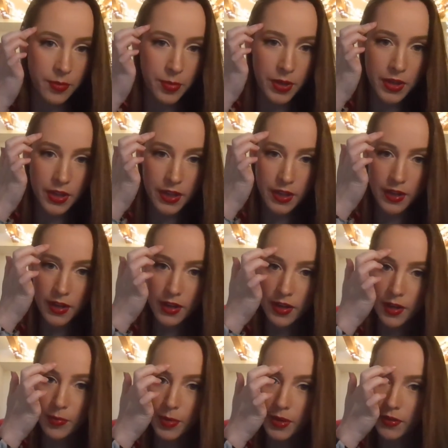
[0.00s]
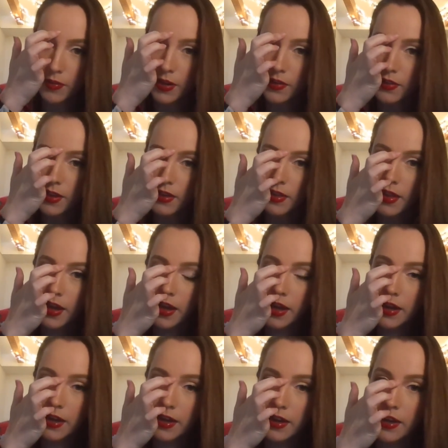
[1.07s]
put it here, I put it around like
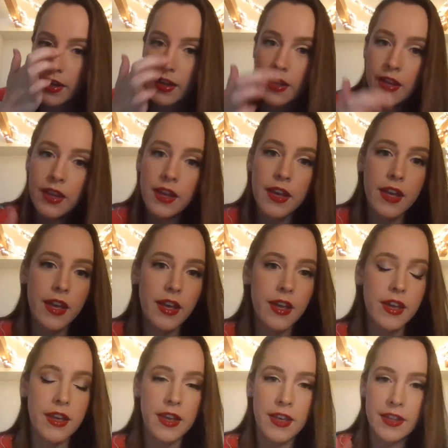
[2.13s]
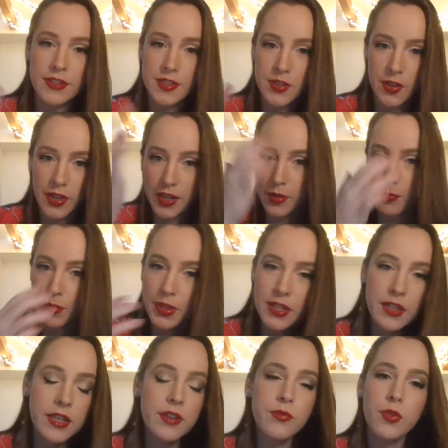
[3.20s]
that. And so I
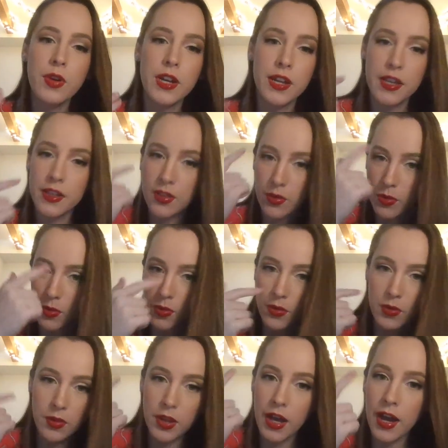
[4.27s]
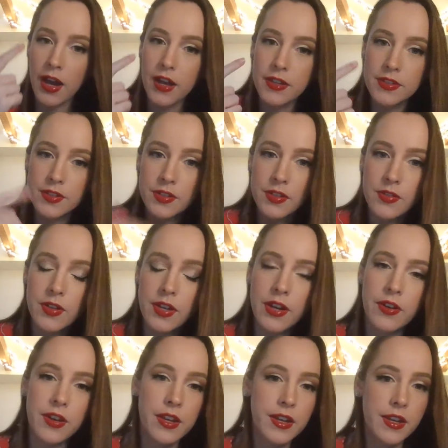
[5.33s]
completely avoided the whole eye circle
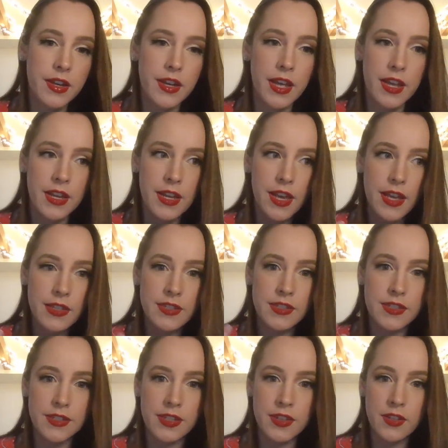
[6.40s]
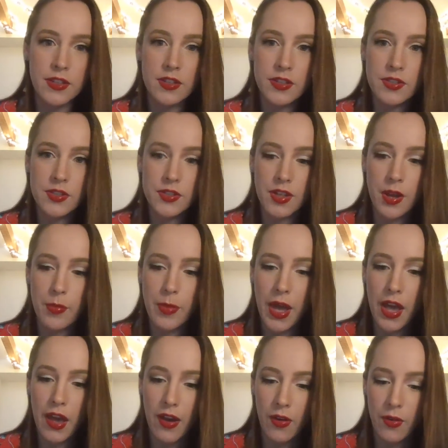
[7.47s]
area, and yet still
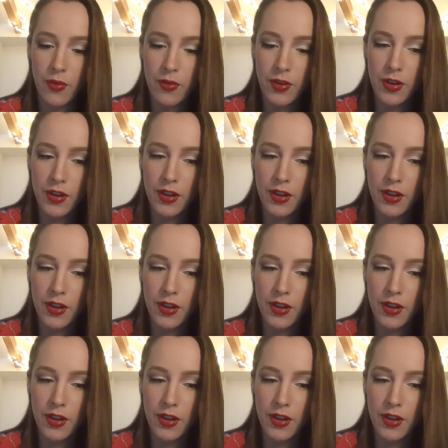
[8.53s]
somehow